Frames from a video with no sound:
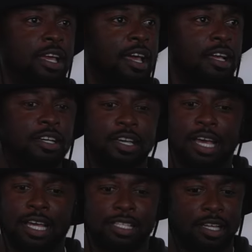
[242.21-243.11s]
They got good
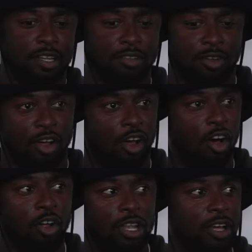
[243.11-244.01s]
guys at
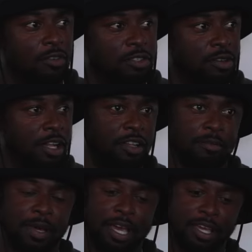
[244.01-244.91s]
all levels, right? In
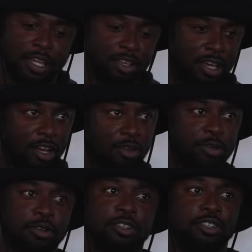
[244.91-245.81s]
the back end, you got
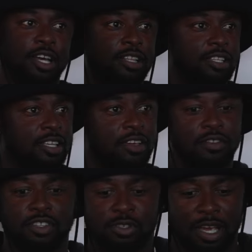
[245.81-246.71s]
corners, you got the
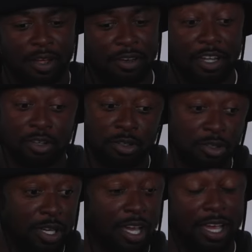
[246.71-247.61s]
safeties, you got nickels,
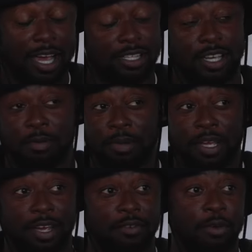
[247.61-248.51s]
you got guys that can
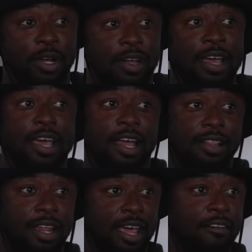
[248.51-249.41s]
play everywhere
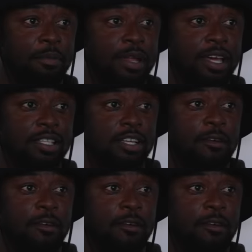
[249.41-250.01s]
and that have played.